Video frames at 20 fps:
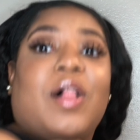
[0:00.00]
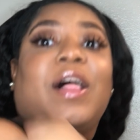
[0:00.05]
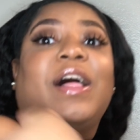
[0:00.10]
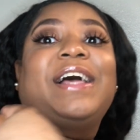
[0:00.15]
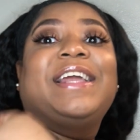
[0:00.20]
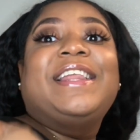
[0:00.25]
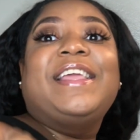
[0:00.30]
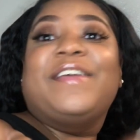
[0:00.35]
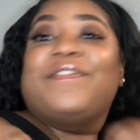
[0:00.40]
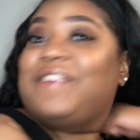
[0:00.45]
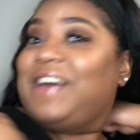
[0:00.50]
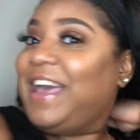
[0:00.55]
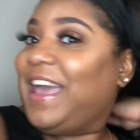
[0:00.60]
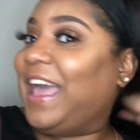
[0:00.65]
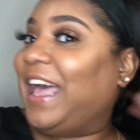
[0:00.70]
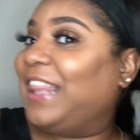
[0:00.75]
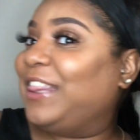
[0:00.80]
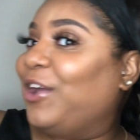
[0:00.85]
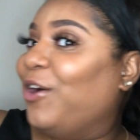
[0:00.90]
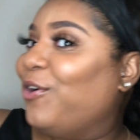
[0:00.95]
honey, if I
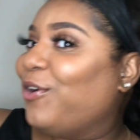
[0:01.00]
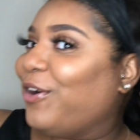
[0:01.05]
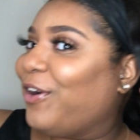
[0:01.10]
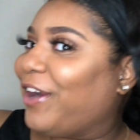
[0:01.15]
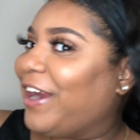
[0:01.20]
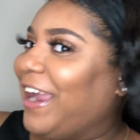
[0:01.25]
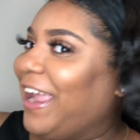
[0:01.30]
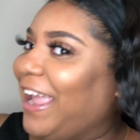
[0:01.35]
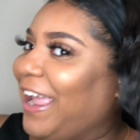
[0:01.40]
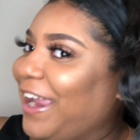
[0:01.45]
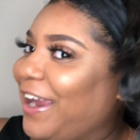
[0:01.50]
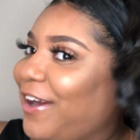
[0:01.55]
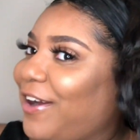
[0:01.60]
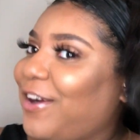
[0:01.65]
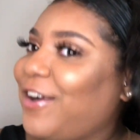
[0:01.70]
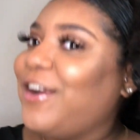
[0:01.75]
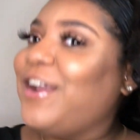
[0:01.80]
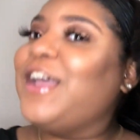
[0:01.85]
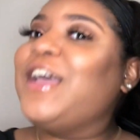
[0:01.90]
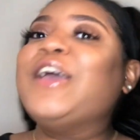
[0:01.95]
had longer
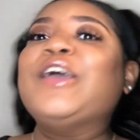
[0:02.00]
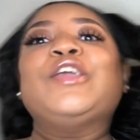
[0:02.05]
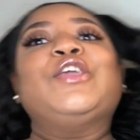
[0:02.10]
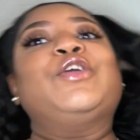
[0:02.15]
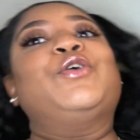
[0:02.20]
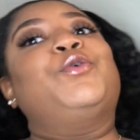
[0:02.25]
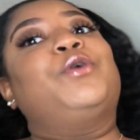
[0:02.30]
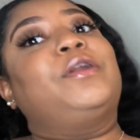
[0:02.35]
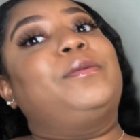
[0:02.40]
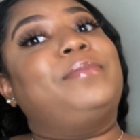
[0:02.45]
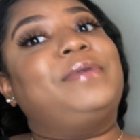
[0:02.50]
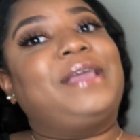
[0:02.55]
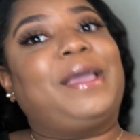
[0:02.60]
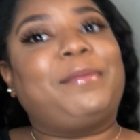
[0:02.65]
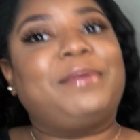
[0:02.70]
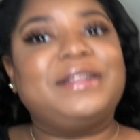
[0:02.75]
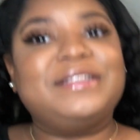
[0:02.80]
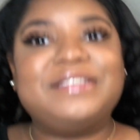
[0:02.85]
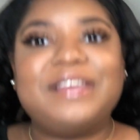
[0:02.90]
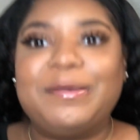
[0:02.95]
hair, you wouldn't be
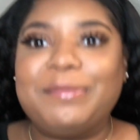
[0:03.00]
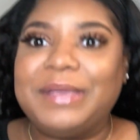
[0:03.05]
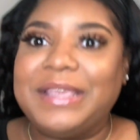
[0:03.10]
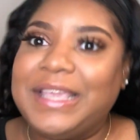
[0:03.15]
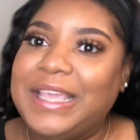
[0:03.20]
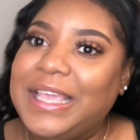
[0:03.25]
able to tell me